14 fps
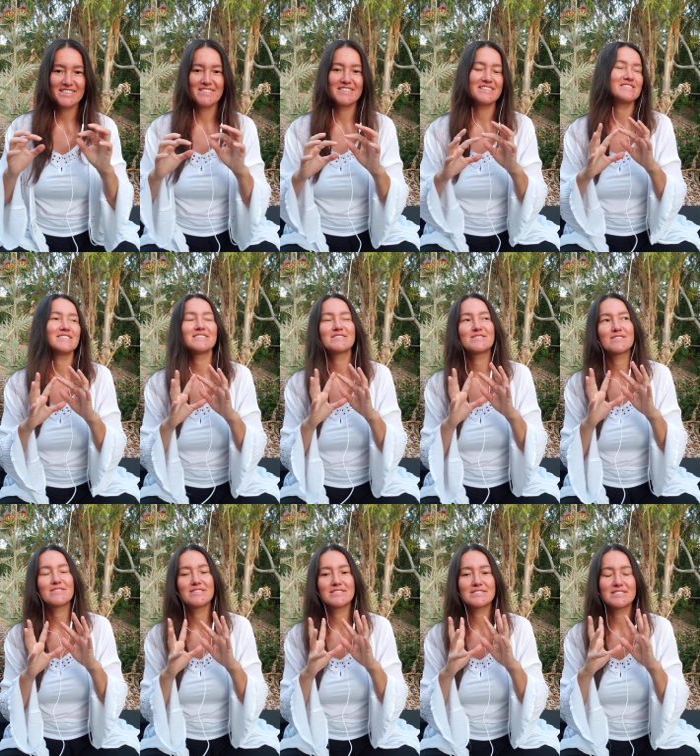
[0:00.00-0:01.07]

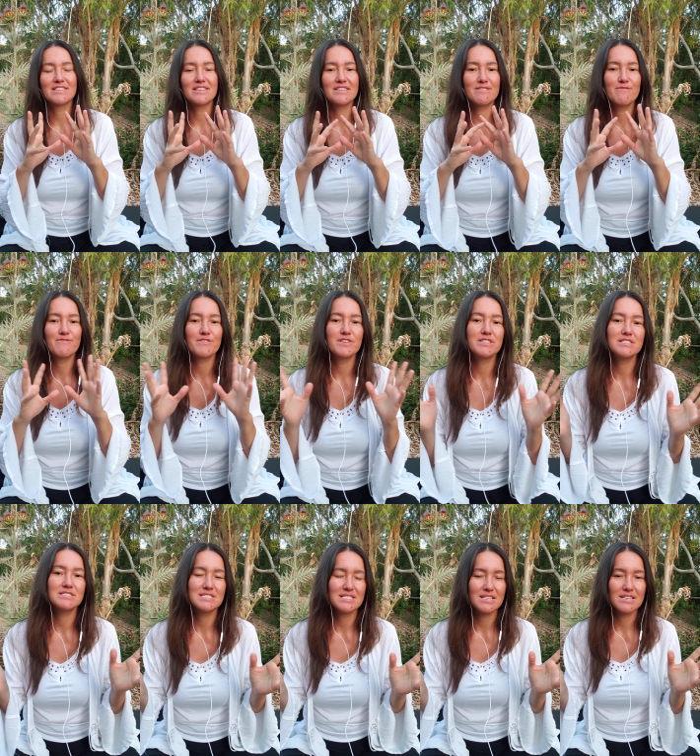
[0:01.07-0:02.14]
Into this
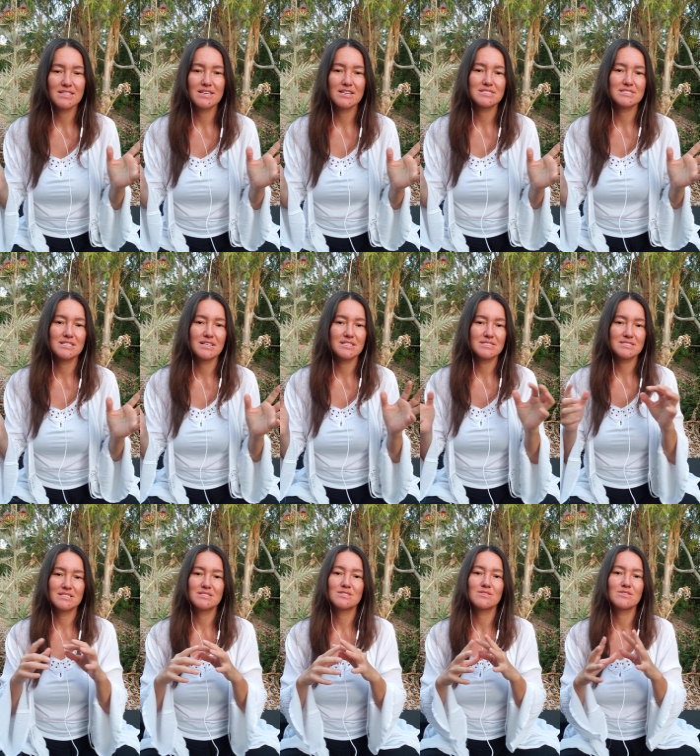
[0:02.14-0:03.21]
infinity in that sense,
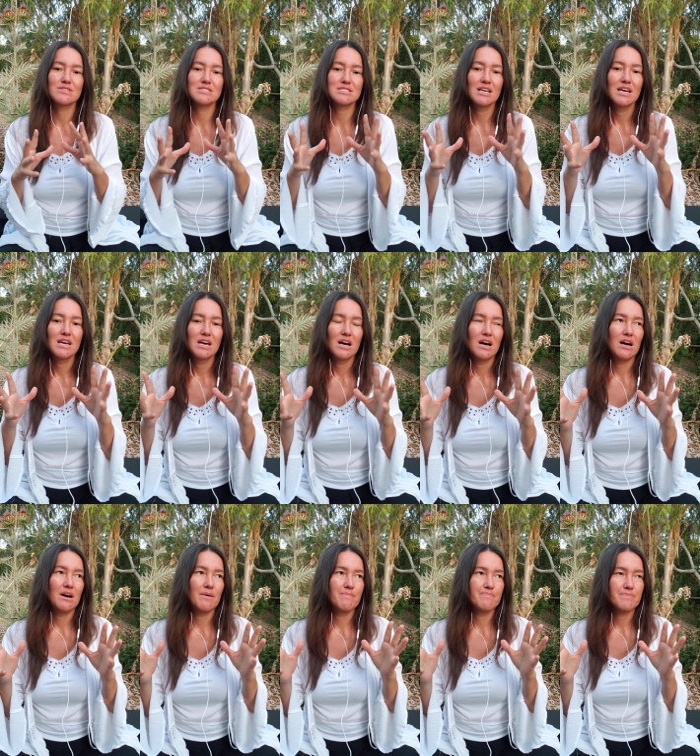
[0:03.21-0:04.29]
into this
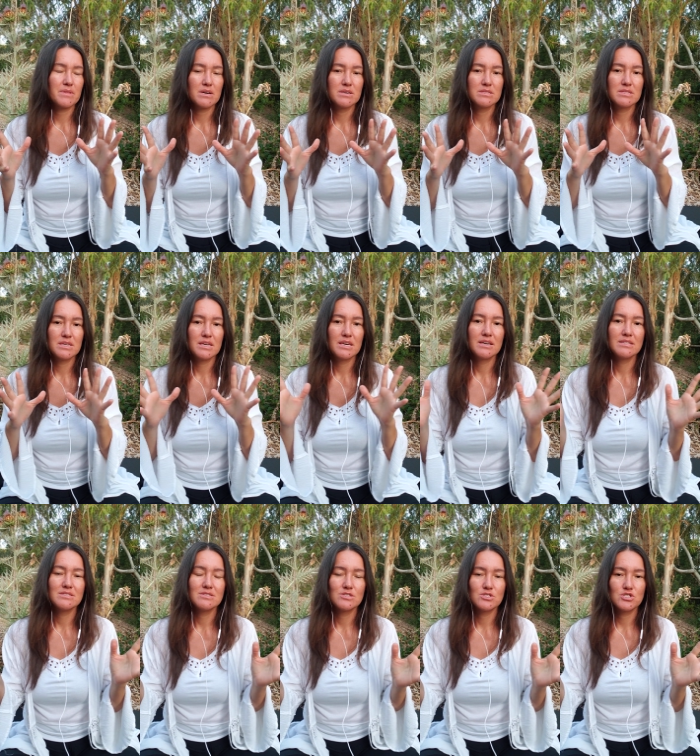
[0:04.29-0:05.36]
the
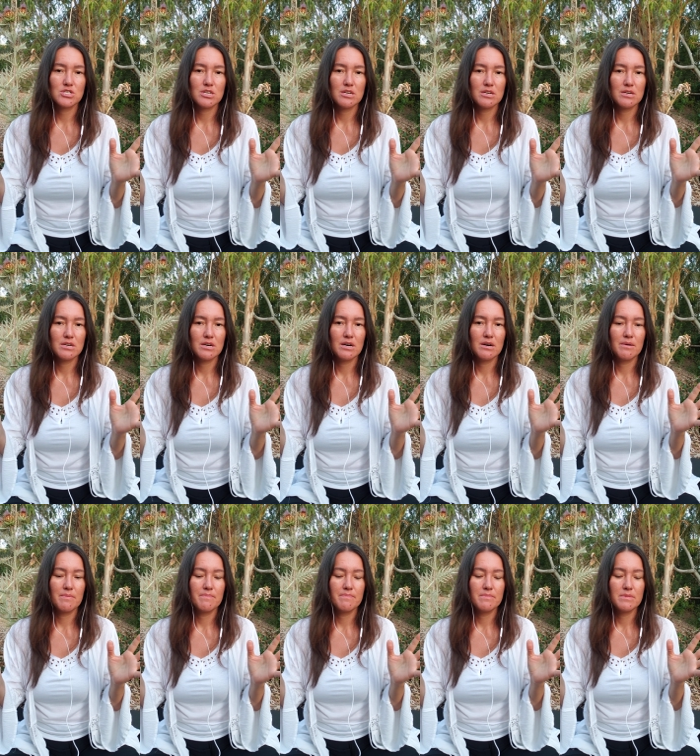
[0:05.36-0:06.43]
energy,
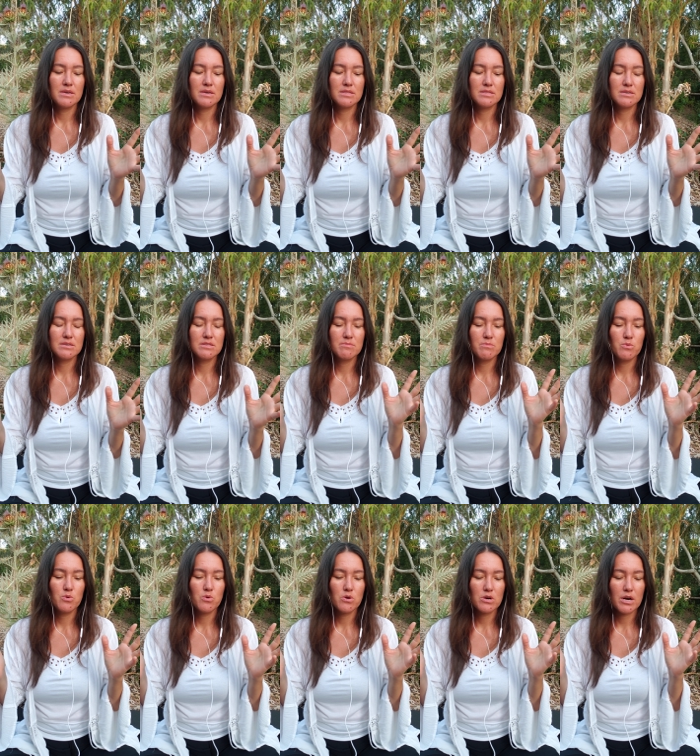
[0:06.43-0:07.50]
and the
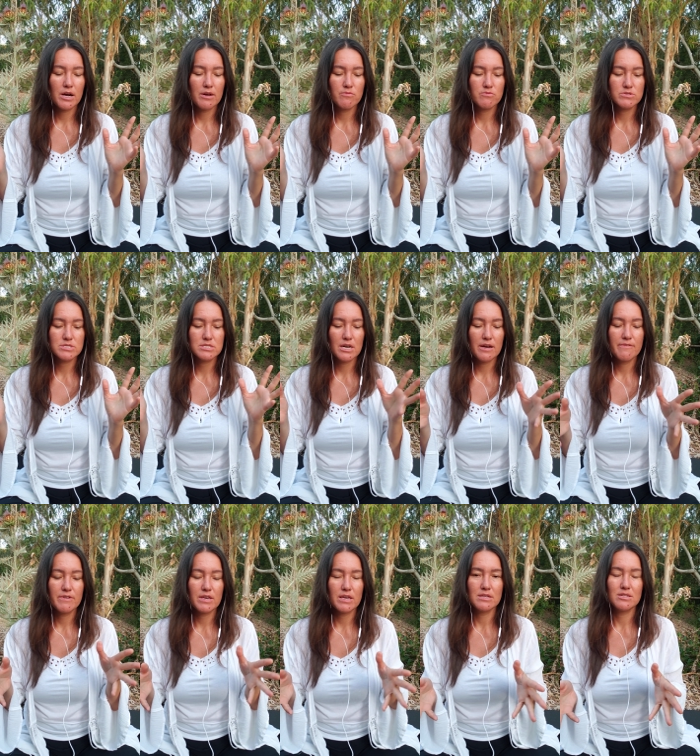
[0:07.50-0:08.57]
more I was
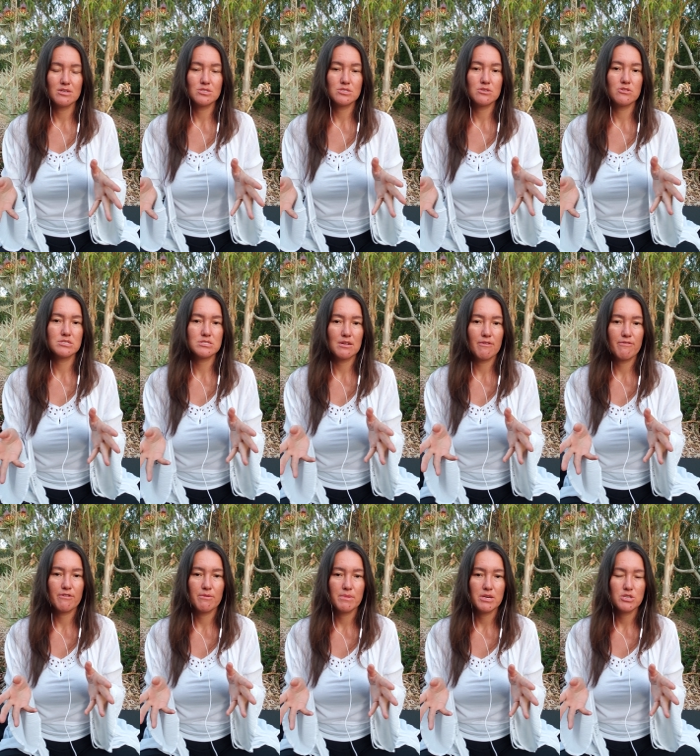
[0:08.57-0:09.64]
diving into this
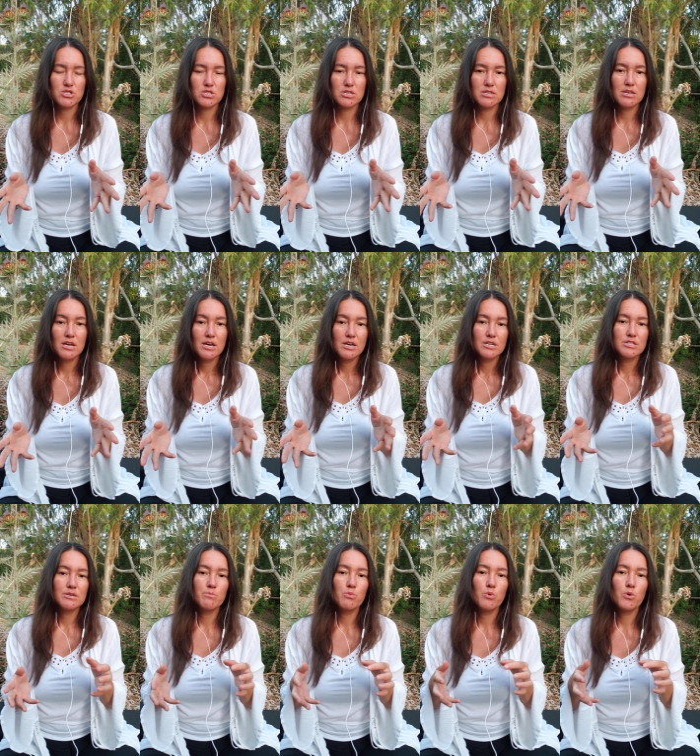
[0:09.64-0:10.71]
information,
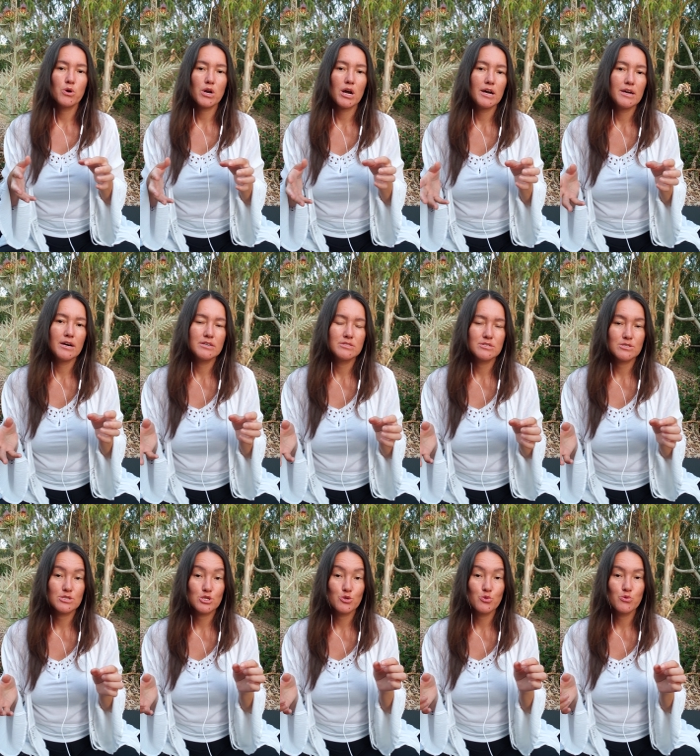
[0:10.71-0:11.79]
the more I
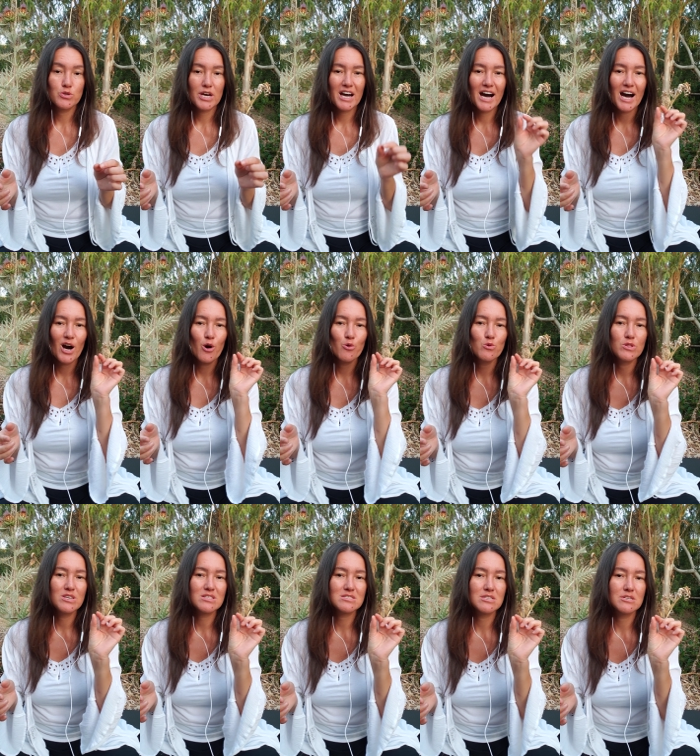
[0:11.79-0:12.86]
understood how
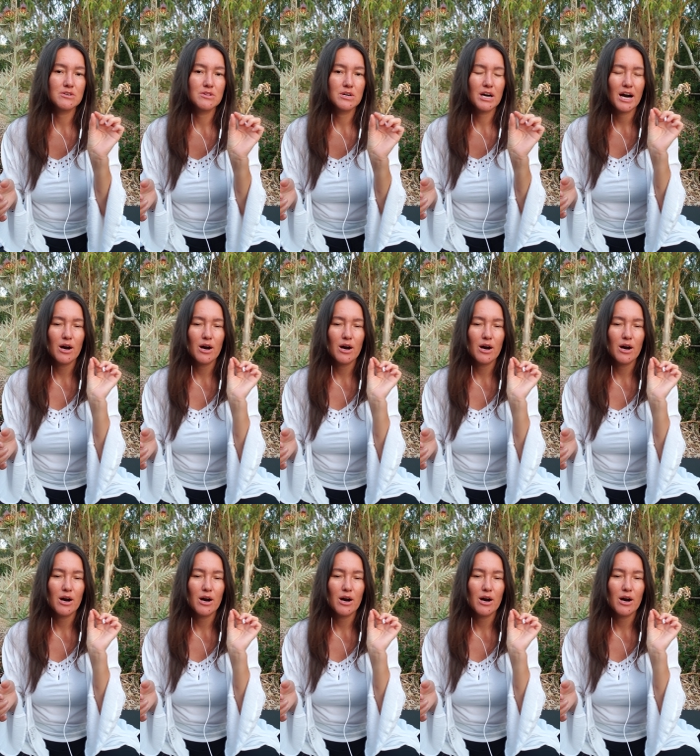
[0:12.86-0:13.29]
little